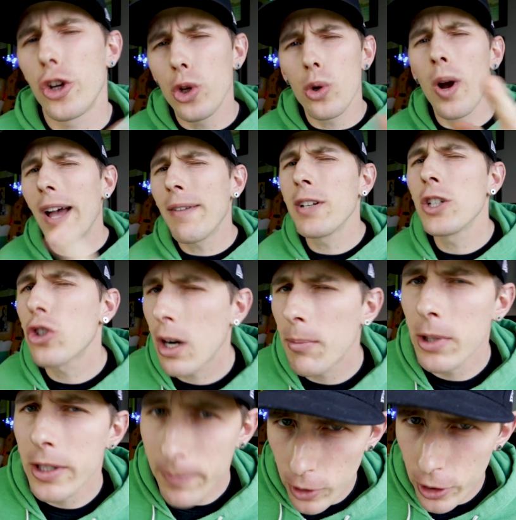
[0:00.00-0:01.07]
Are you having
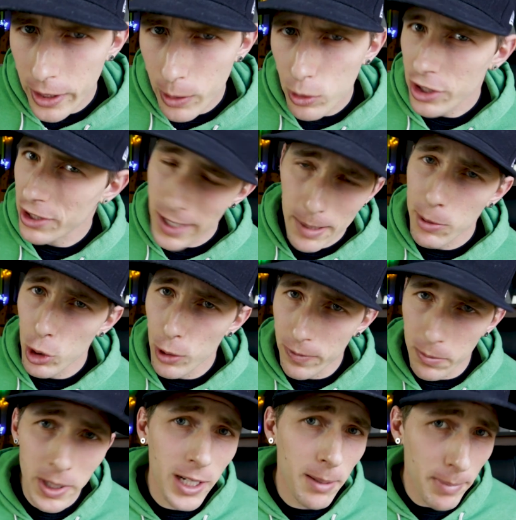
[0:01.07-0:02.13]
trouble inverting, which is keeping you
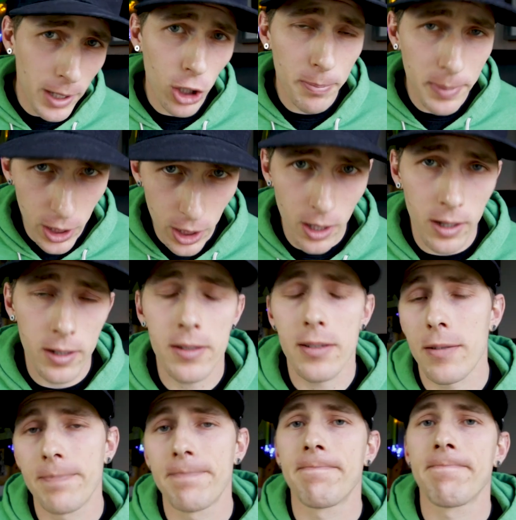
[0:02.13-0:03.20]
from getting bigger
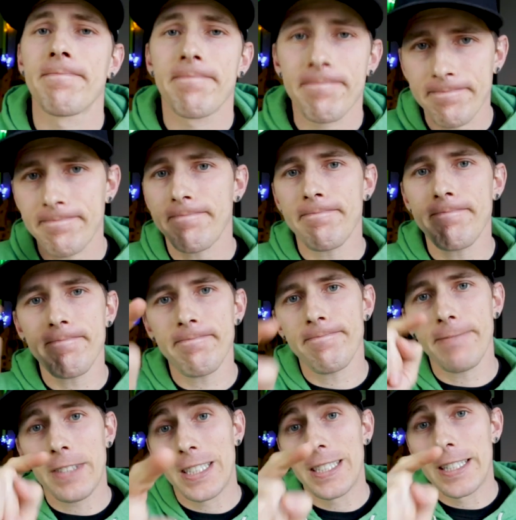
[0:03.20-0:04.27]
PRs?
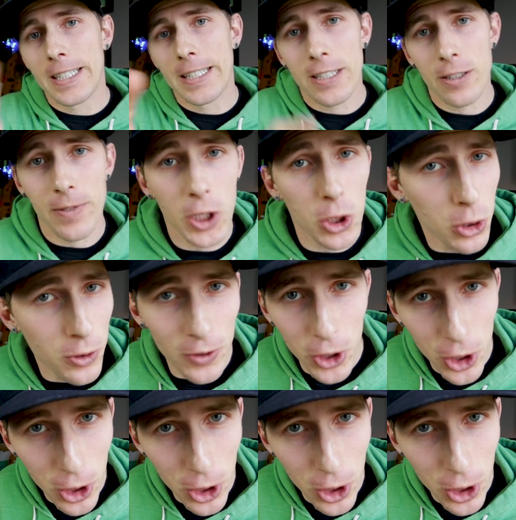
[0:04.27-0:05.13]
This video's for